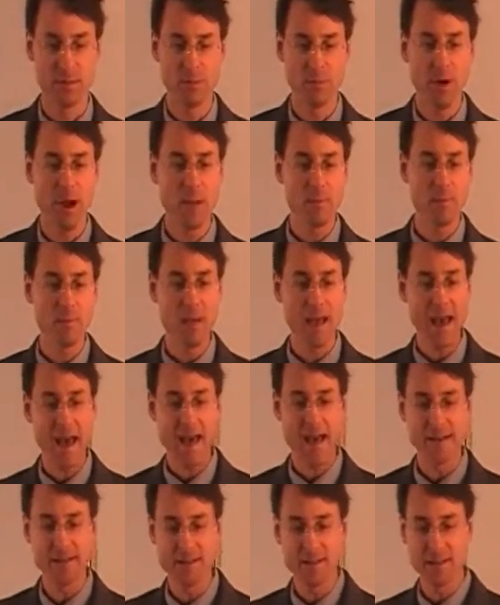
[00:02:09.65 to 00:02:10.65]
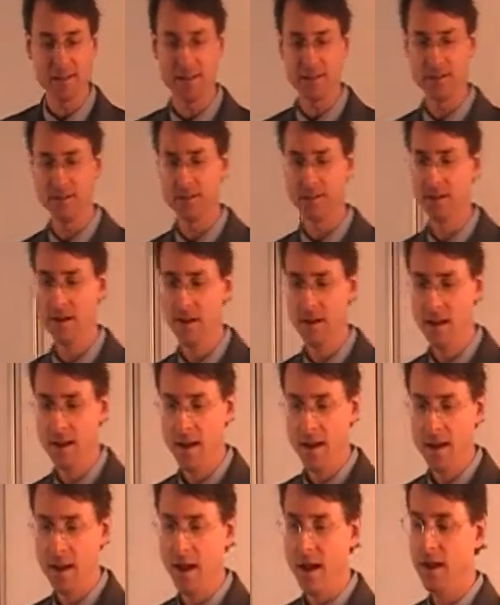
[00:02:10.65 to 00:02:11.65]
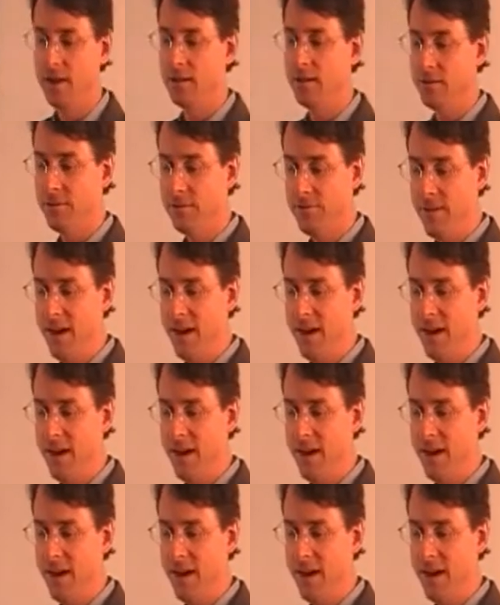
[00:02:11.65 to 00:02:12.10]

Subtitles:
And the problem asks us to